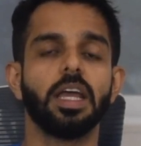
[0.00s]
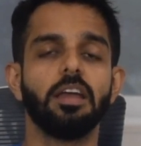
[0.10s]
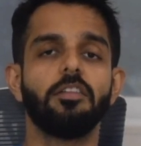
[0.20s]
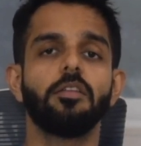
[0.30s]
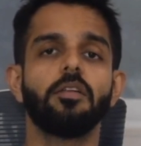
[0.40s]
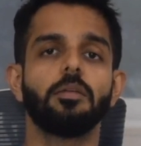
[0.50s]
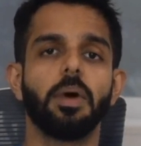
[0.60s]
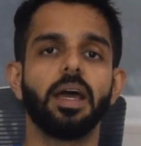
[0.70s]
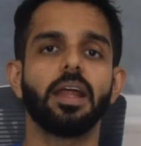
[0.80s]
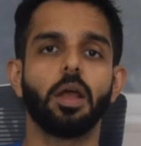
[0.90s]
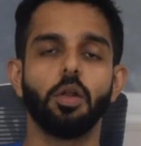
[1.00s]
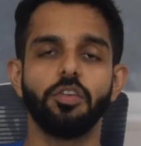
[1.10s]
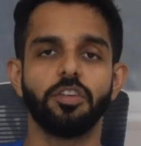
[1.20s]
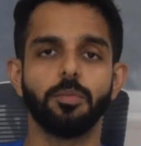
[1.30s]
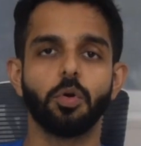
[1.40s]
even by regular
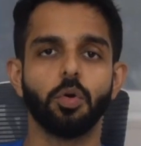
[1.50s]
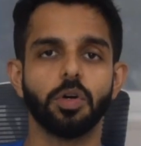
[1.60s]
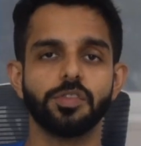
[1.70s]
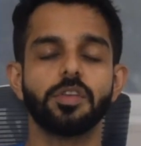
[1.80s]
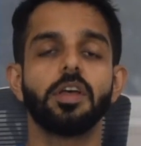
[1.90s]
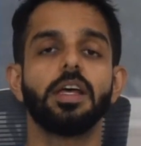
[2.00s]
gym goers.